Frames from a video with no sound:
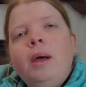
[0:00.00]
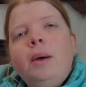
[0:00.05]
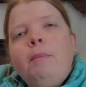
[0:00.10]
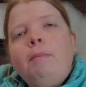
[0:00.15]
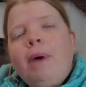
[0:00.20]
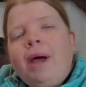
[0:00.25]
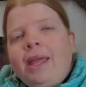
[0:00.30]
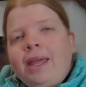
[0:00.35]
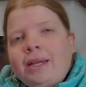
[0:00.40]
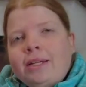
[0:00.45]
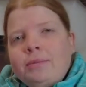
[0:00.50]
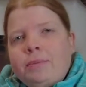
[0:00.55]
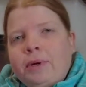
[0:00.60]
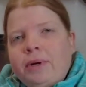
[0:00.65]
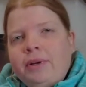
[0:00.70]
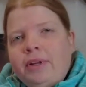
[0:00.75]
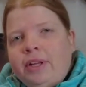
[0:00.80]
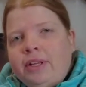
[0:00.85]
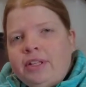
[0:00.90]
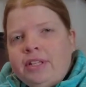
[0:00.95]
My
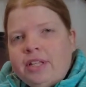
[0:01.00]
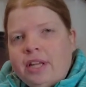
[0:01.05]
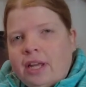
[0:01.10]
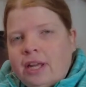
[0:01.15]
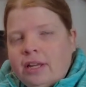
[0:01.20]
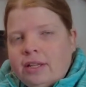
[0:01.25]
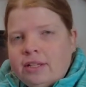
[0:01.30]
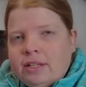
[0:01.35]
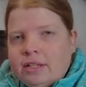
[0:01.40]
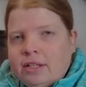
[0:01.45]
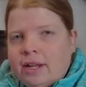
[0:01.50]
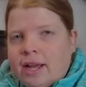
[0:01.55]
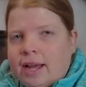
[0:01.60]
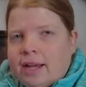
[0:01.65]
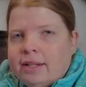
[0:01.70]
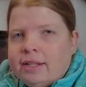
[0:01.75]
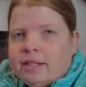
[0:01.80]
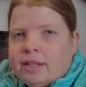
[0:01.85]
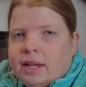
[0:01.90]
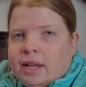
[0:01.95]
experience is
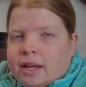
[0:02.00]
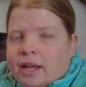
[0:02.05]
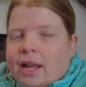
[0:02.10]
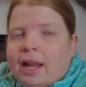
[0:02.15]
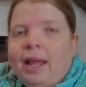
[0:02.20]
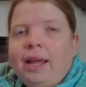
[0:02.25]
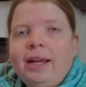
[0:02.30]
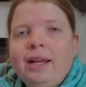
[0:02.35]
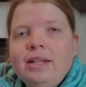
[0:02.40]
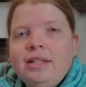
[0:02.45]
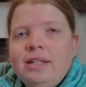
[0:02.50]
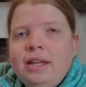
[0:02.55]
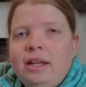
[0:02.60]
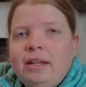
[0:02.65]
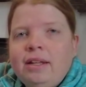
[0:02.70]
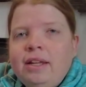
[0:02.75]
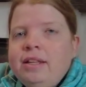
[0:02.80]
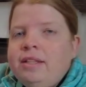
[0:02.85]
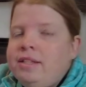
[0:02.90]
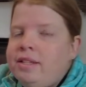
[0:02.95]
that, like I
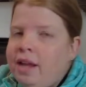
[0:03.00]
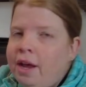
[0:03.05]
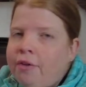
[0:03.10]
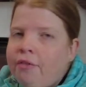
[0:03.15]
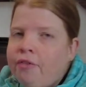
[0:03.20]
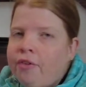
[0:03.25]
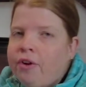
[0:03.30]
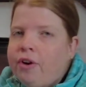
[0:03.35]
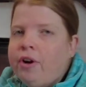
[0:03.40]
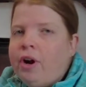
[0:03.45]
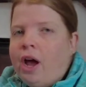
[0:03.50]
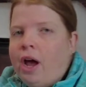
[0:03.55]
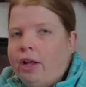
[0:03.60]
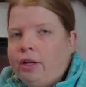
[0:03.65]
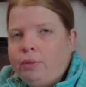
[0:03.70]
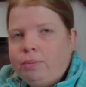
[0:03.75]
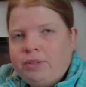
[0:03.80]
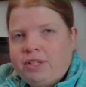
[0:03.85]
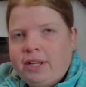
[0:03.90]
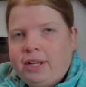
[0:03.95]
said, it's never
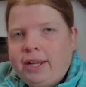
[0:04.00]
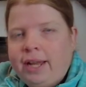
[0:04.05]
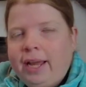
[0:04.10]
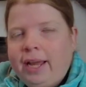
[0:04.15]
100%